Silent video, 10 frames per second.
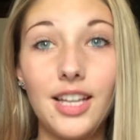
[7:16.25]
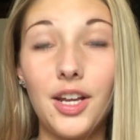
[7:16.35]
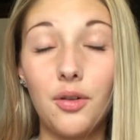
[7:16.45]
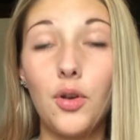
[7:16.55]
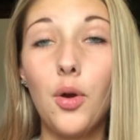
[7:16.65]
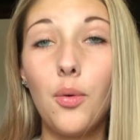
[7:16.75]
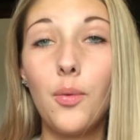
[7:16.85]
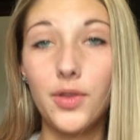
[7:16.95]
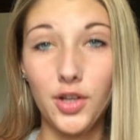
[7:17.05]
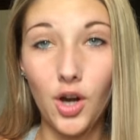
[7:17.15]
I don't know
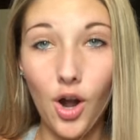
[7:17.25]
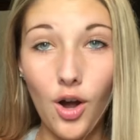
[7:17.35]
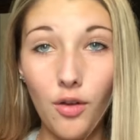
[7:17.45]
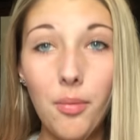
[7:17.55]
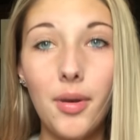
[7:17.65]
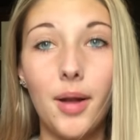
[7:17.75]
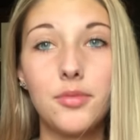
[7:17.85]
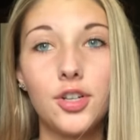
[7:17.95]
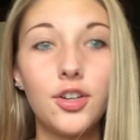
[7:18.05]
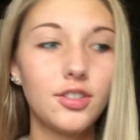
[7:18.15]
what they're called, but I'm
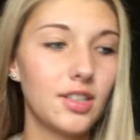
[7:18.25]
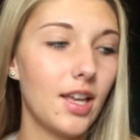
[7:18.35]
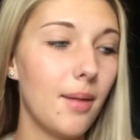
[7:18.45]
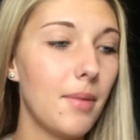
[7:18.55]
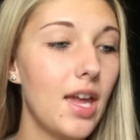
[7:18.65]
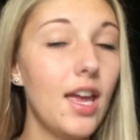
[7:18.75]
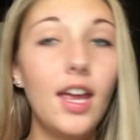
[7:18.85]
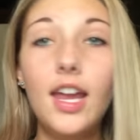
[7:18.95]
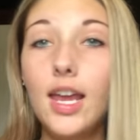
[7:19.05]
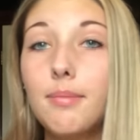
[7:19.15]
sure you'll see them
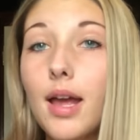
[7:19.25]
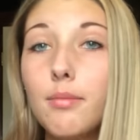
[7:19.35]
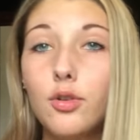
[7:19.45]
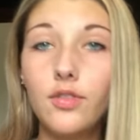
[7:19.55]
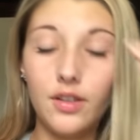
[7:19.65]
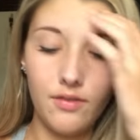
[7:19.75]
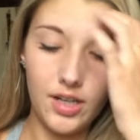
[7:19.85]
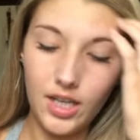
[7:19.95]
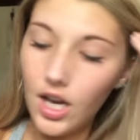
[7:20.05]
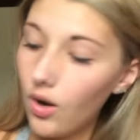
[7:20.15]
in my move-in
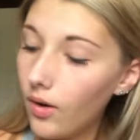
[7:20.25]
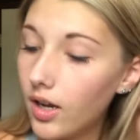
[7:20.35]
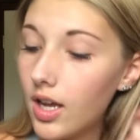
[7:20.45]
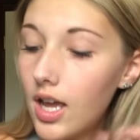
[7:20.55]
video.